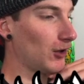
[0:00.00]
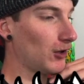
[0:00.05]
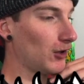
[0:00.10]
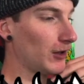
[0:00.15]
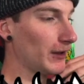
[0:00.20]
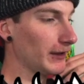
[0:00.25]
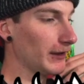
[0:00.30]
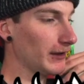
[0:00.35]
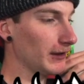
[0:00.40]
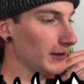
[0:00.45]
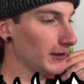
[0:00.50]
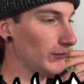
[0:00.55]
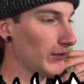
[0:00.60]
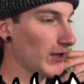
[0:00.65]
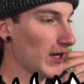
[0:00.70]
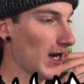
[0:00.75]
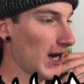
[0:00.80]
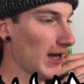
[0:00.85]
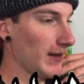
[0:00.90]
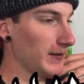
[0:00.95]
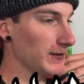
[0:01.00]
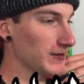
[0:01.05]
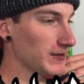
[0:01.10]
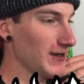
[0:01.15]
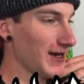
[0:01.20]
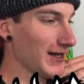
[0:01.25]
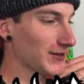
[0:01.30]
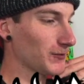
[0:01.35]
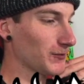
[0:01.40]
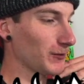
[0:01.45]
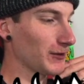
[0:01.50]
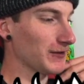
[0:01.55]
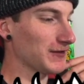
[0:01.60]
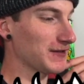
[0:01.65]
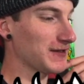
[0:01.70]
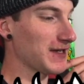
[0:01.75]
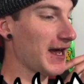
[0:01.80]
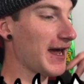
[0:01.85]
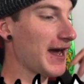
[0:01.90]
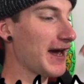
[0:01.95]
on, we've got this next one,
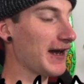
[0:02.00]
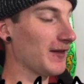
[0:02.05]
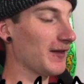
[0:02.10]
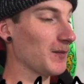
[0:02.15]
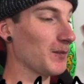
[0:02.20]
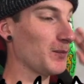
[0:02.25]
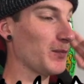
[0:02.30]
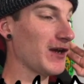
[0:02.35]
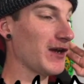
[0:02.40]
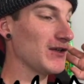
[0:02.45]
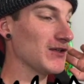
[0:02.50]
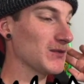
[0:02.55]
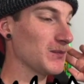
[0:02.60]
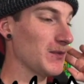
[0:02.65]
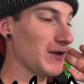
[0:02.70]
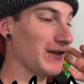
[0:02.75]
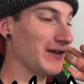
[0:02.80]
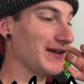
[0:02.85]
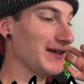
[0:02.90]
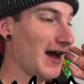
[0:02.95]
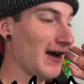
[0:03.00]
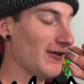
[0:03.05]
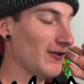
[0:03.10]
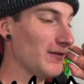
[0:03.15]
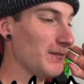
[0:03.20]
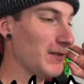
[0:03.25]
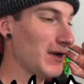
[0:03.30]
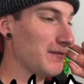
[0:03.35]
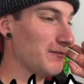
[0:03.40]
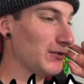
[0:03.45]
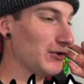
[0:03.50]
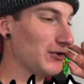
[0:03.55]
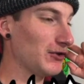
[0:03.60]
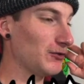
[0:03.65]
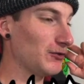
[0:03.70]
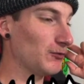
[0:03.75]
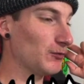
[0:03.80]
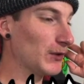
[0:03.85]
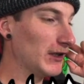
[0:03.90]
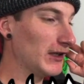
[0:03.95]
Stay Out of the Basement. I
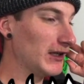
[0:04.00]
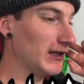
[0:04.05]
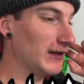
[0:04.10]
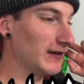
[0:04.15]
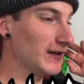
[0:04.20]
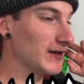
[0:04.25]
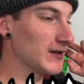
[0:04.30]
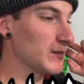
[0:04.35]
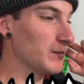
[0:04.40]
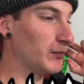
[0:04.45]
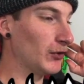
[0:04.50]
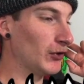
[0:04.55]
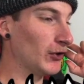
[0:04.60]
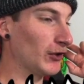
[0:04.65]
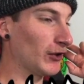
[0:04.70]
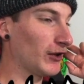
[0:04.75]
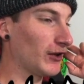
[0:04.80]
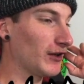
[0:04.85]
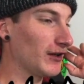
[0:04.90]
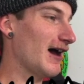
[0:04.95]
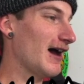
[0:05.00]
remember reading this book.